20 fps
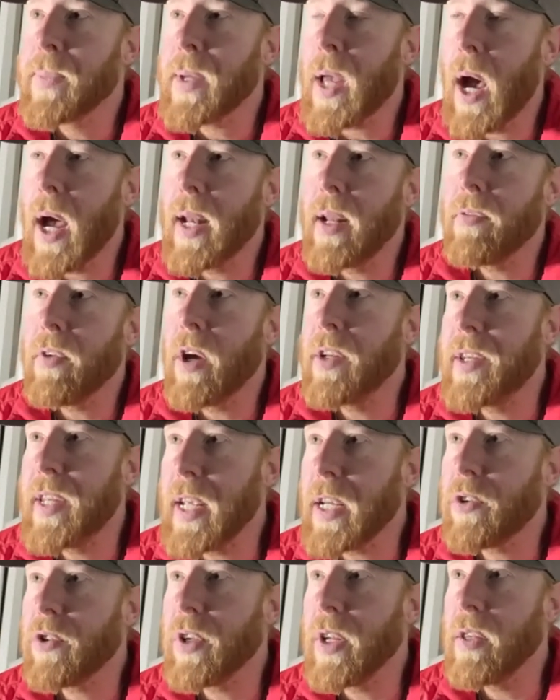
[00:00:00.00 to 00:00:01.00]
kind of
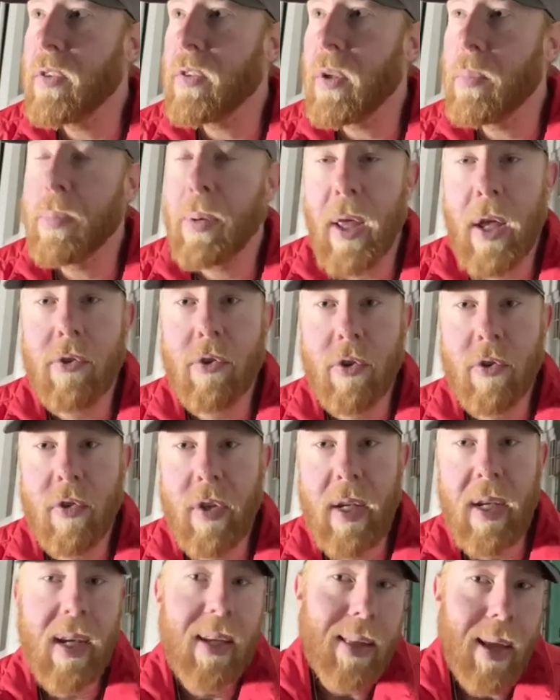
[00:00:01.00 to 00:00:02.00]
addictions and pleasure
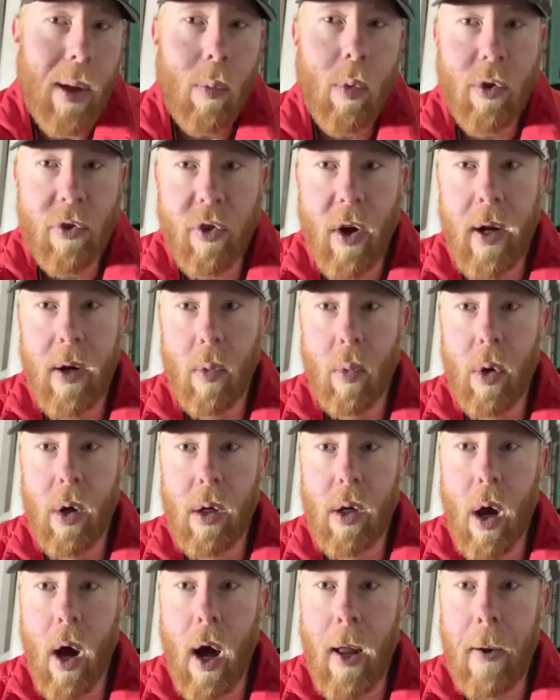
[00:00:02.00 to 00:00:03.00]
seeking that we're trying to
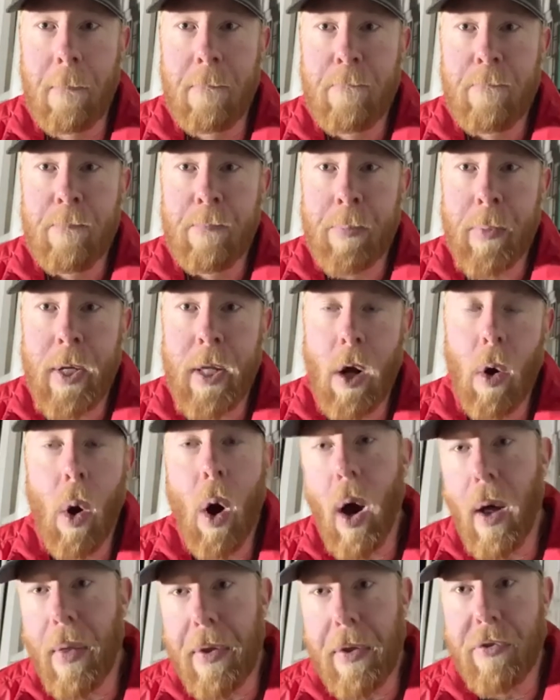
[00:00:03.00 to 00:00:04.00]
work
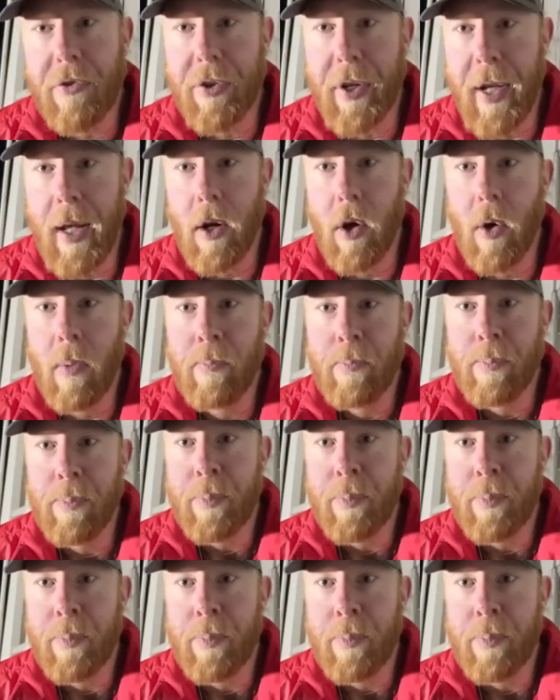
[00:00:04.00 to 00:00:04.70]
on this channel,